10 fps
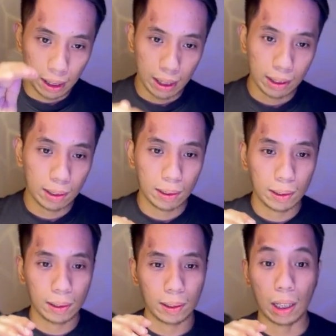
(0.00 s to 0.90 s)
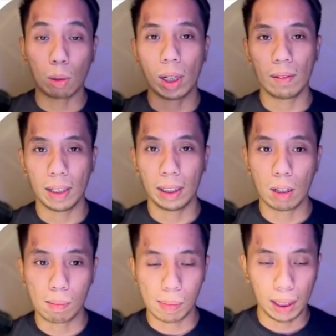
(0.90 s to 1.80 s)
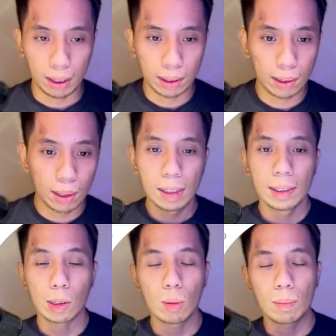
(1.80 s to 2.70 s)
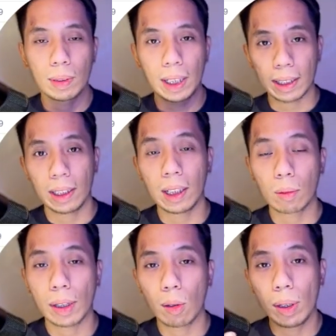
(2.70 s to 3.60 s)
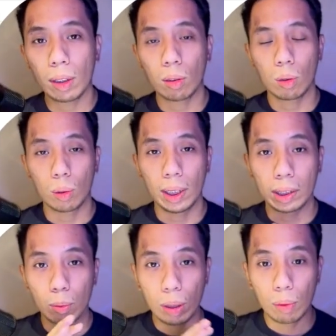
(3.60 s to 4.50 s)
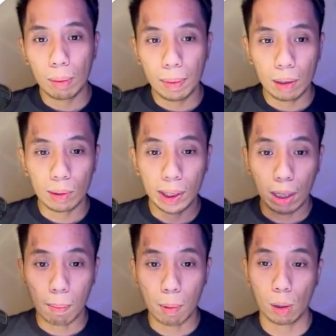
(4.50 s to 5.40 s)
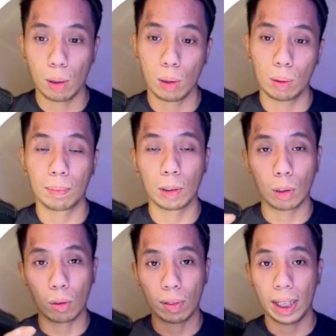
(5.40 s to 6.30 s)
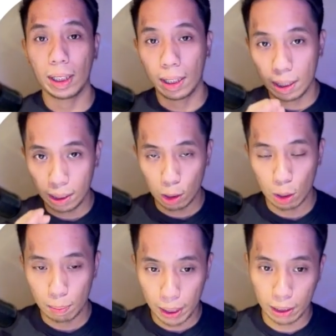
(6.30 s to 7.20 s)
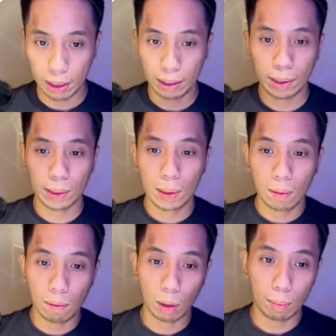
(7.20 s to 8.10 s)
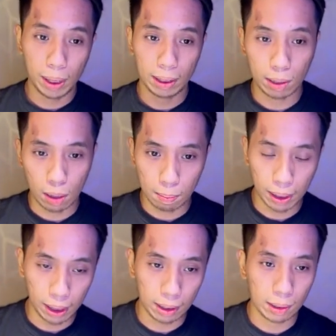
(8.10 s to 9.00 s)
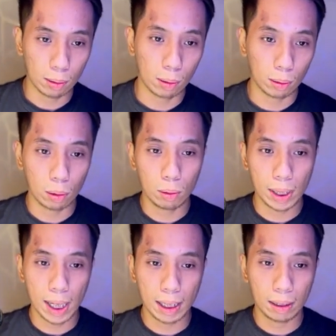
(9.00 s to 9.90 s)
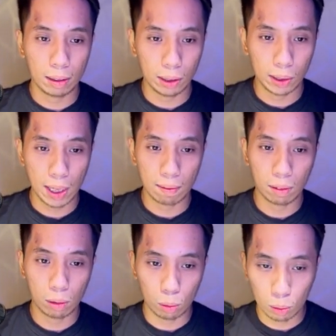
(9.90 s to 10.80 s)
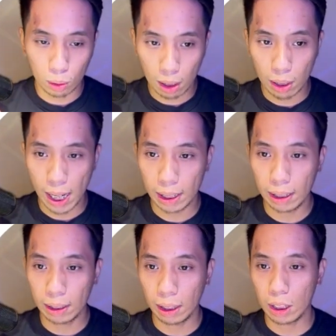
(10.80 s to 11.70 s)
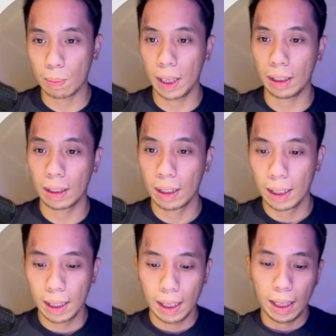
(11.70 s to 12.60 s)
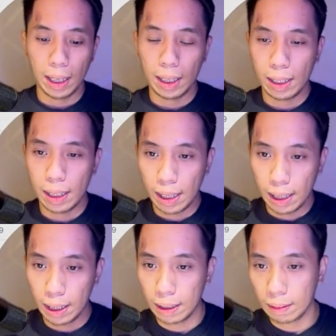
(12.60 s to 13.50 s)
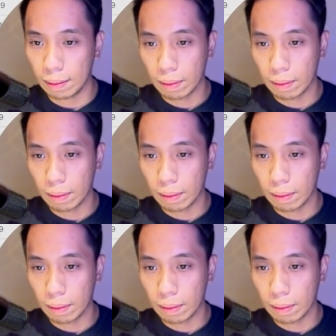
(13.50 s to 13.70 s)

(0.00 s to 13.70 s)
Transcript: this unqualified companies. So the next thing that we're going to do is we will be using Apollo to find the decision makers from this company. So to do that, you just have to click on add enrichment and then